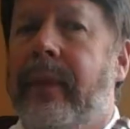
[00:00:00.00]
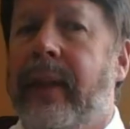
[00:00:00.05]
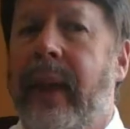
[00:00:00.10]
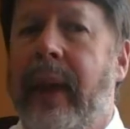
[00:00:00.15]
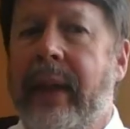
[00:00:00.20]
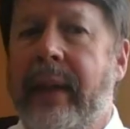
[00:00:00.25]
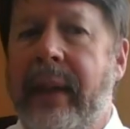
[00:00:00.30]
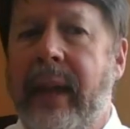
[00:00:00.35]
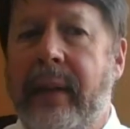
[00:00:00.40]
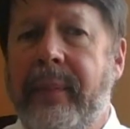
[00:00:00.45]

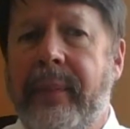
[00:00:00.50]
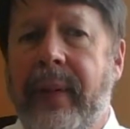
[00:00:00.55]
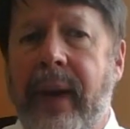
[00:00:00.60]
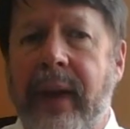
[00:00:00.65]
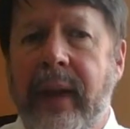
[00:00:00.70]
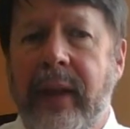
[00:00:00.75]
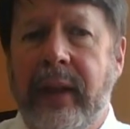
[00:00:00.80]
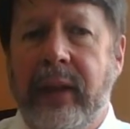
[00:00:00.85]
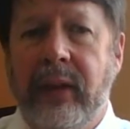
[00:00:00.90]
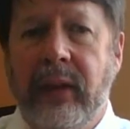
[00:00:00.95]
And then
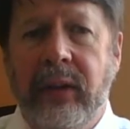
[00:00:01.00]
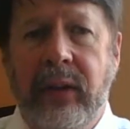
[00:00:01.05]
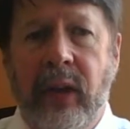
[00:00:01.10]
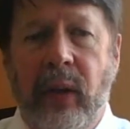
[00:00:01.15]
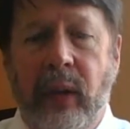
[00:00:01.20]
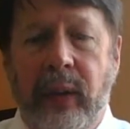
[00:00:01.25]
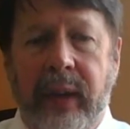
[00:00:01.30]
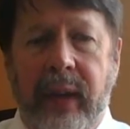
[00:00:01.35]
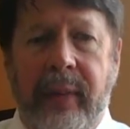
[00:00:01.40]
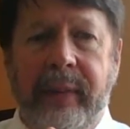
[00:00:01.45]
my third
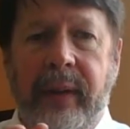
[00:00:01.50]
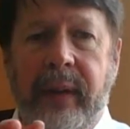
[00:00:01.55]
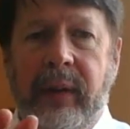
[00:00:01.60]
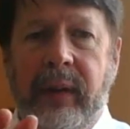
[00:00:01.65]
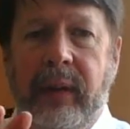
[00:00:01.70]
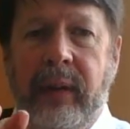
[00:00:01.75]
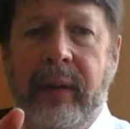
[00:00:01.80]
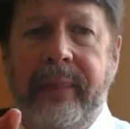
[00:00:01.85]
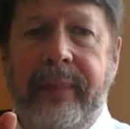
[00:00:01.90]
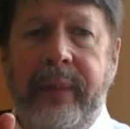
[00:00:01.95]
note that I'm going to
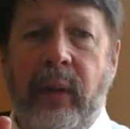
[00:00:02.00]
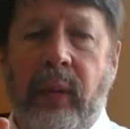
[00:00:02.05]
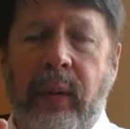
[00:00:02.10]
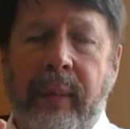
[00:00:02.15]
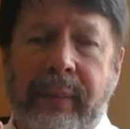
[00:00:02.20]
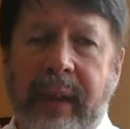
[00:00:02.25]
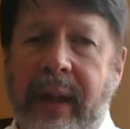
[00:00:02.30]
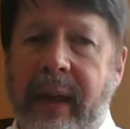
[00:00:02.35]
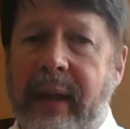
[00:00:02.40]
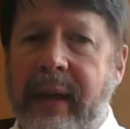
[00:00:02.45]
learn or
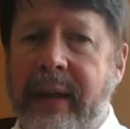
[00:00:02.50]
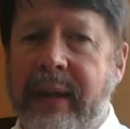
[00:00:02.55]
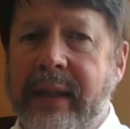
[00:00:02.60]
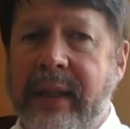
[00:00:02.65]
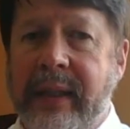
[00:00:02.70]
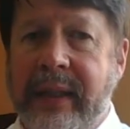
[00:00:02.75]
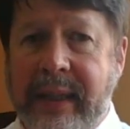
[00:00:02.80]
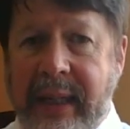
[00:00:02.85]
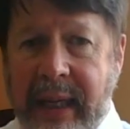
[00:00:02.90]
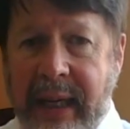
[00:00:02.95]
play is
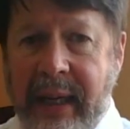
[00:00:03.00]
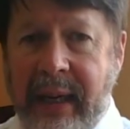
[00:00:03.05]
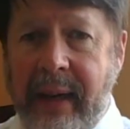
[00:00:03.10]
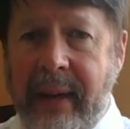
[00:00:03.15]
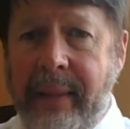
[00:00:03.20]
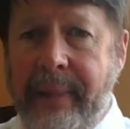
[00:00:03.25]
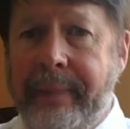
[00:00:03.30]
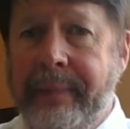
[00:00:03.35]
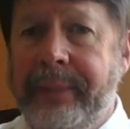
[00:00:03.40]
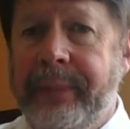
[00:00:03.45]

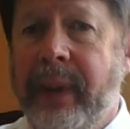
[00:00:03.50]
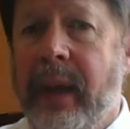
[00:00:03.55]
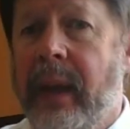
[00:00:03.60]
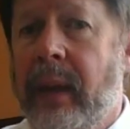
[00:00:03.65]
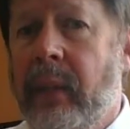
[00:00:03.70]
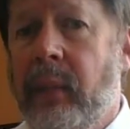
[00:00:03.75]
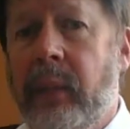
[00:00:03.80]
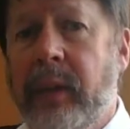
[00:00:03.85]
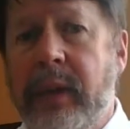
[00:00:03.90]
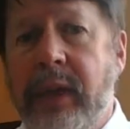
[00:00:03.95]
C,
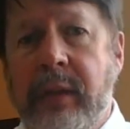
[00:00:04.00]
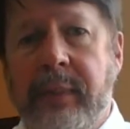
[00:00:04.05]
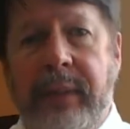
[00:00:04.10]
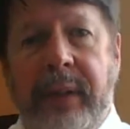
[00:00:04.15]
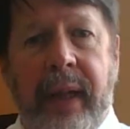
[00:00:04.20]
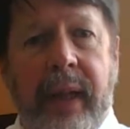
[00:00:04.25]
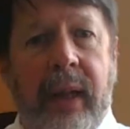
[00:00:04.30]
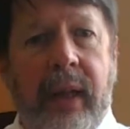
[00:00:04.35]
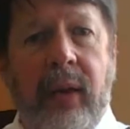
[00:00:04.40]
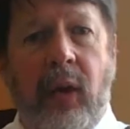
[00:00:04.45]
which is
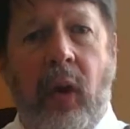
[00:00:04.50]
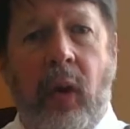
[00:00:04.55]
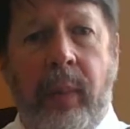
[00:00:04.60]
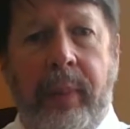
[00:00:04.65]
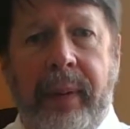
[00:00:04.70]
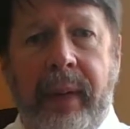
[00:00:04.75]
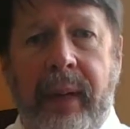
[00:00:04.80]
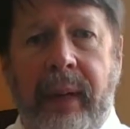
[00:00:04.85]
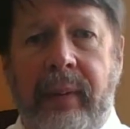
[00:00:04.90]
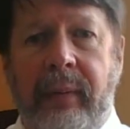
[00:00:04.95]
played
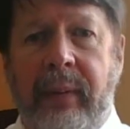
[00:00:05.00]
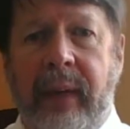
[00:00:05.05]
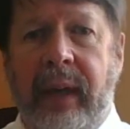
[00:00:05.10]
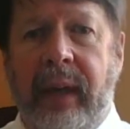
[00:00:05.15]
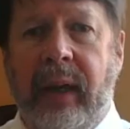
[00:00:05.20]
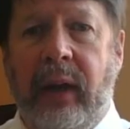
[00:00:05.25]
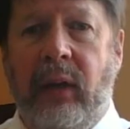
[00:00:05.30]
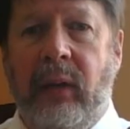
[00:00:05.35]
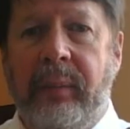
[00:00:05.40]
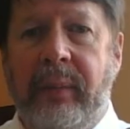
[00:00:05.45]
open,
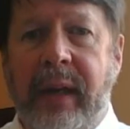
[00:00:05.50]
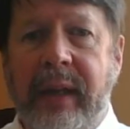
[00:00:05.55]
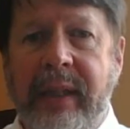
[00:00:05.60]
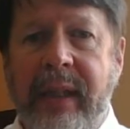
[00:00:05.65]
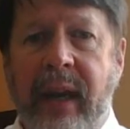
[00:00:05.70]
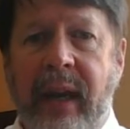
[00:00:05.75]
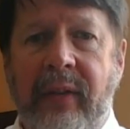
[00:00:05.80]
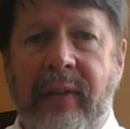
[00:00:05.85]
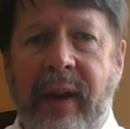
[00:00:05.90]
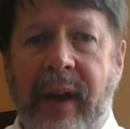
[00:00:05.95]
meaning I don't press
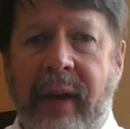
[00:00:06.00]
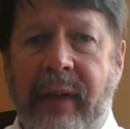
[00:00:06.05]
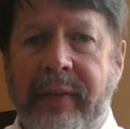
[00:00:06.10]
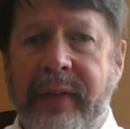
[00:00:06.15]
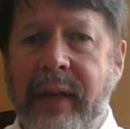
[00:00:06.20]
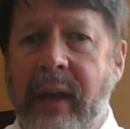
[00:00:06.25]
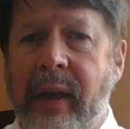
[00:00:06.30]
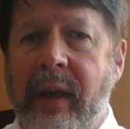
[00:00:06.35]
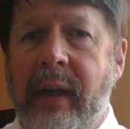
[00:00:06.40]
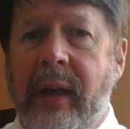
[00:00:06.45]
any
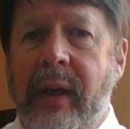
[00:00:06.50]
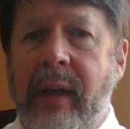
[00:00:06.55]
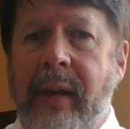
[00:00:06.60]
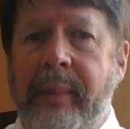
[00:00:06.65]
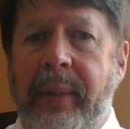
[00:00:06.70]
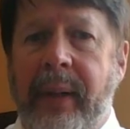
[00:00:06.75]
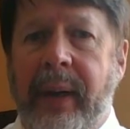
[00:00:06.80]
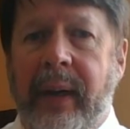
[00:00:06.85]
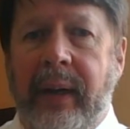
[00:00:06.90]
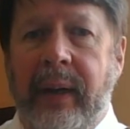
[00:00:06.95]
valves.
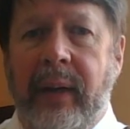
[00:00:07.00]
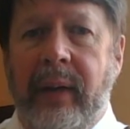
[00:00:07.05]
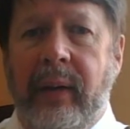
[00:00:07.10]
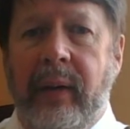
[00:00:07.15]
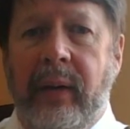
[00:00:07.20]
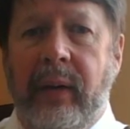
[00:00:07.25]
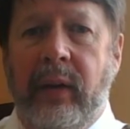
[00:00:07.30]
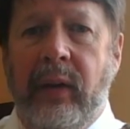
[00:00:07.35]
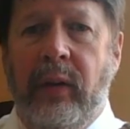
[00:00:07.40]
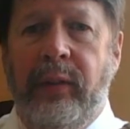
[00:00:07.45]
But
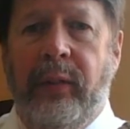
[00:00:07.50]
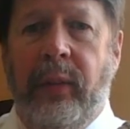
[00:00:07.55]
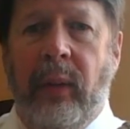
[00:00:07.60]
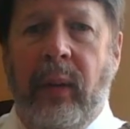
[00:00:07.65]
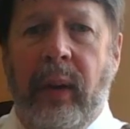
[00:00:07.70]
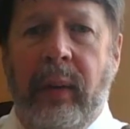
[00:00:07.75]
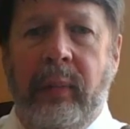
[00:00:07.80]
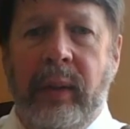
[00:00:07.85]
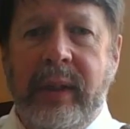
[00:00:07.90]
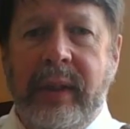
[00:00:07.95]
good
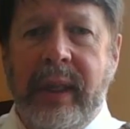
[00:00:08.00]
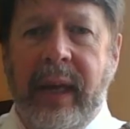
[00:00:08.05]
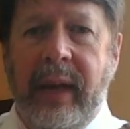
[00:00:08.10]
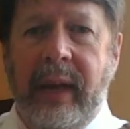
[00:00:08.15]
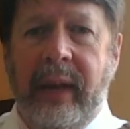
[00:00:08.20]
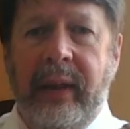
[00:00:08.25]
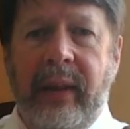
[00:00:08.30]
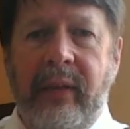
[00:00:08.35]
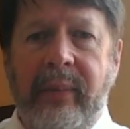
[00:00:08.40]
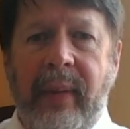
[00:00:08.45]
form would say
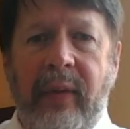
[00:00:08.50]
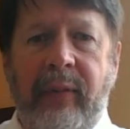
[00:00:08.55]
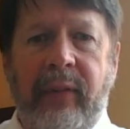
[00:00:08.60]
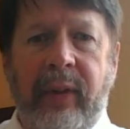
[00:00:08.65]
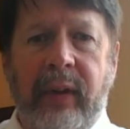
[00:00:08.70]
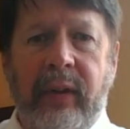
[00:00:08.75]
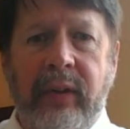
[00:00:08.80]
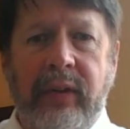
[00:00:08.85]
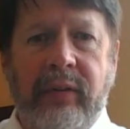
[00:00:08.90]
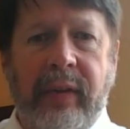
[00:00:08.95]
I leave my
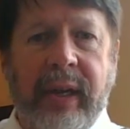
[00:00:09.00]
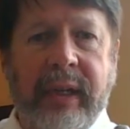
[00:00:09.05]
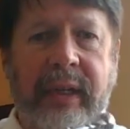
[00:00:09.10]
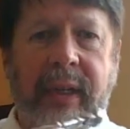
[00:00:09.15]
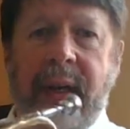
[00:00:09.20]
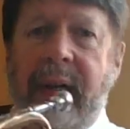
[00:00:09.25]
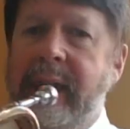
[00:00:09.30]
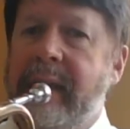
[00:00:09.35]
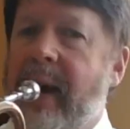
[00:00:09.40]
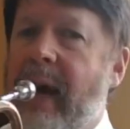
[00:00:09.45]
fingers
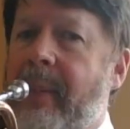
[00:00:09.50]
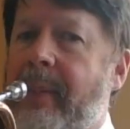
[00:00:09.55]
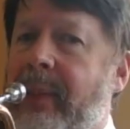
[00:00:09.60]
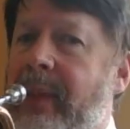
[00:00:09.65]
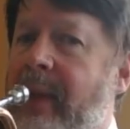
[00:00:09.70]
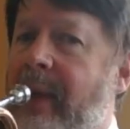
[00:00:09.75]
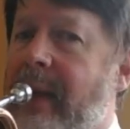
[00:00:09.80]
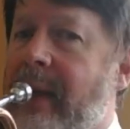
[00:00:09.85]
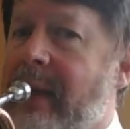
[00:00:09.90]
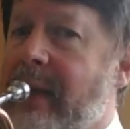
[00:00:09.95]
resting on top of
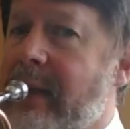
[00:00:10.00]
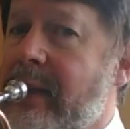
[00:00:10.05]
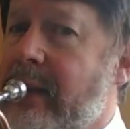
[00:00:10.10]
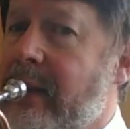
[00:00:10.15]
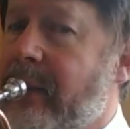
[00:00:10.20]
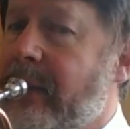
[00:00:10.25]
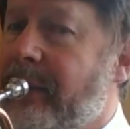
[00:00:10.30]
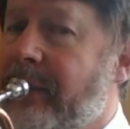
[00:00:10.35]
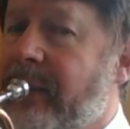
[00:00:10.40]
the keys.